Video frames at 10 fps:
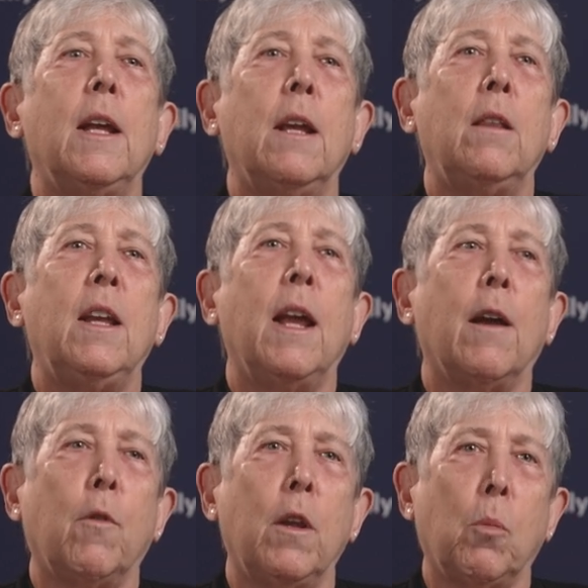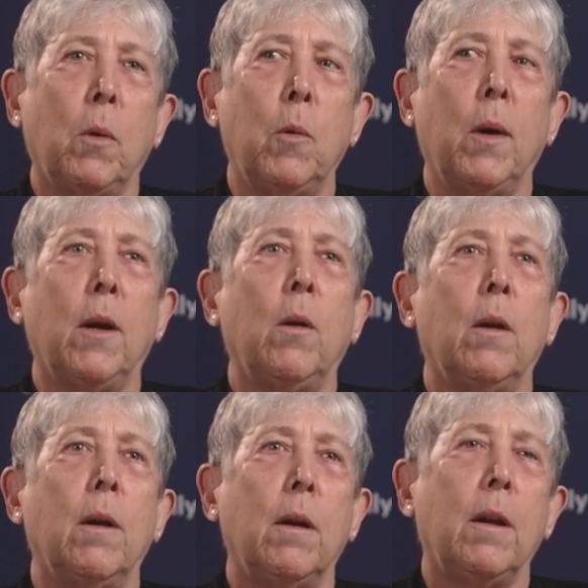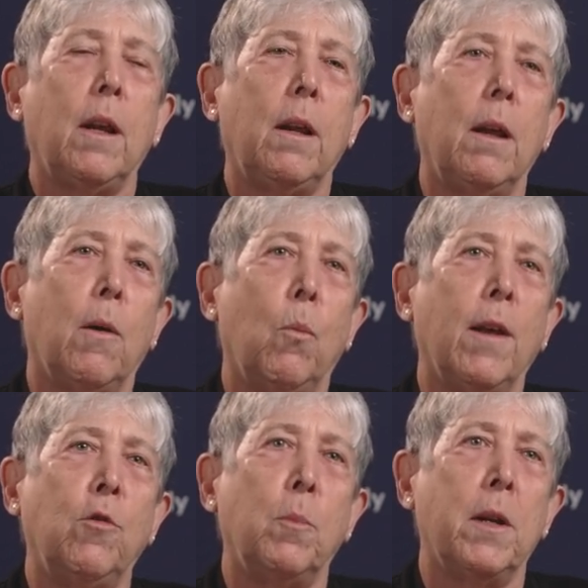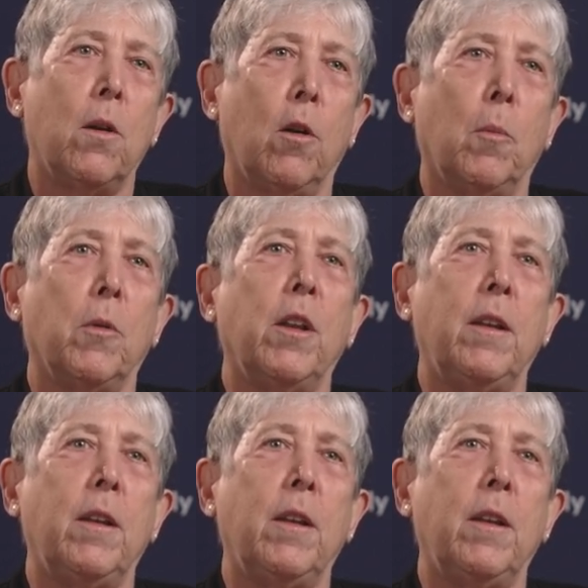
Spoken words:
in the every 3 week regimen arm or the